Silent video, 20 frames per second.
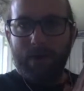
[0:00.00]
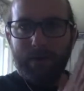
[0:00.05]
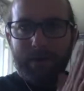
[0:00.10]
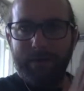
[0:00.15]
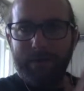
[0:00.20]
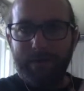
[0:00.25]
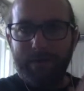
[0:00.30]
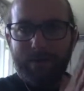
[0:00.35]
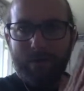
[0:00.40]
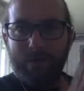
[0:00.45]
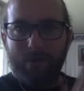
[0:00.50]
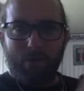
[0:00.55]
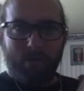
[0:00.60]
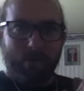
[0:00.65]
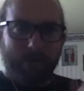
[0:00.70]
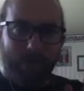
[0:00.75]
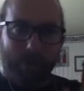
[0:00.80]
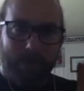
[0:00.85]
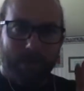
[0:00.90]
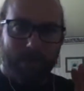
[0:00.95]
let you know
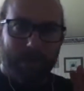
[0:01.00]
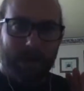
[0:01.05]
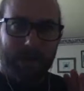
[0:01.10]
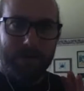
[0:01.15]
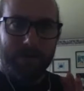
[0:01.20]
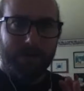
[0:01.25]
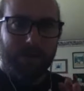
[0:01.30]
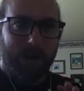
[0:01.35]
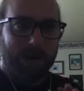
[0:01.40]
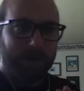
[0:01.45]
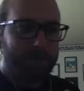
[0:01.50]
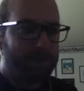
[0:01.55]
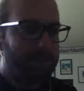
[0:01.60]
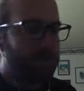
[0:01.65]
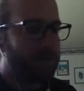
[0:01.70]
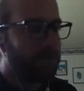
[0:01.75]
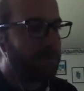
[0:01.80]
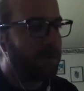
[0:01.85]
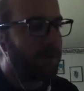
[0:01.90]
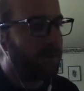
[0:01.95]
when that drops,
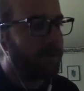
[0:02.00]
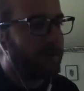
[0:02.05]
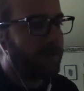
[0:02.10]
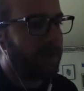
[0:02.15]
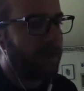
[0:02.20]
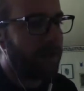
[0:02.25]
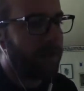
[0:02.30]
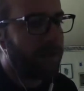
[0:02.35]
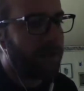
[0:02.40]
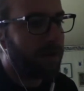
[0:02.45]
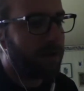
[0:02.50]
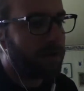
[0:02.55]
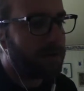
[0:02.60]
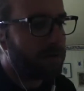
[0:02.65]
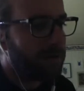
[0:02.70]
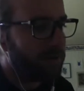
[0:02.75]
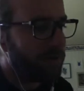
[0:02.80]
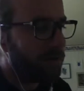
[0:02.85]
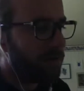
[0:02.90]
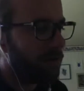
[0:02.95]
hopefully in the next
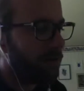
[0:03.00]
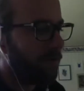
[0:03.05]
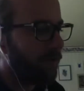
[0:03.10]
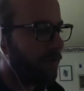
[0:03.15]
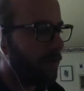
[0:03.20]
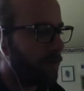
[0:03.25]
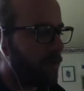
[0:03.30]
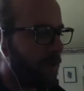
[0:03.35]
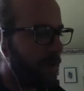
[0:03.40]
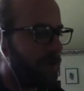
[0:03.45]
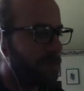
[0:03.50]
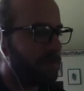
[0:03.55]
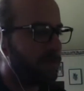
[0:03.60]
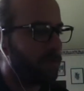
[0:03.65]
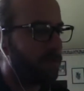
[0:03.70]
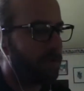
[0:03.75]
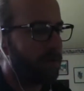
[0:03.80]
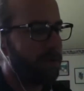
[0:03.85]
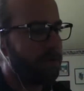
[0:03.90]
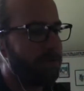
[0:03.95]
few days
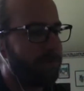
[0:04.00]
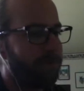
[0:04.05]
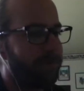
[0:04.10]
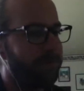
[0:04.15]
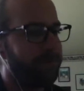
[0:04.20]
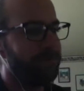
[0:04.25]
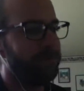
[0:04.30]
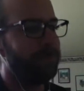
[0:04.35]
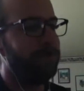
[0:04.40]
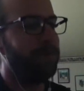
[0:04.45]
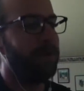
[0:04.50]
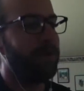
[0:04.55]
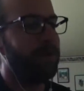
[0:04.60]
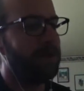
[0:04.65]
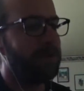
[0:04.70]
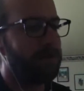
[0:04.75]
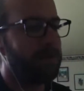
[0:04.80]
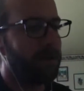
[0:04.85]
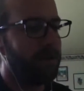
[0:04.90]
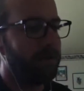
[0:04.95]
or by this
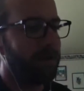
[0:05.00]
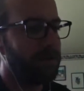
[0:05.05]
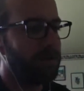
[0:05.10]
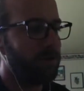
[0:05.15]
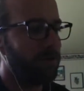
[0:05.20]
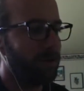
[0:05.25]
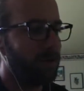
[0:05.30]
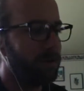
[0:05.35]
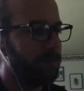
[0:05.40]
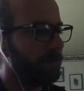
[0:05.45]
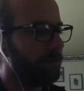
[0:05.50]
time next week.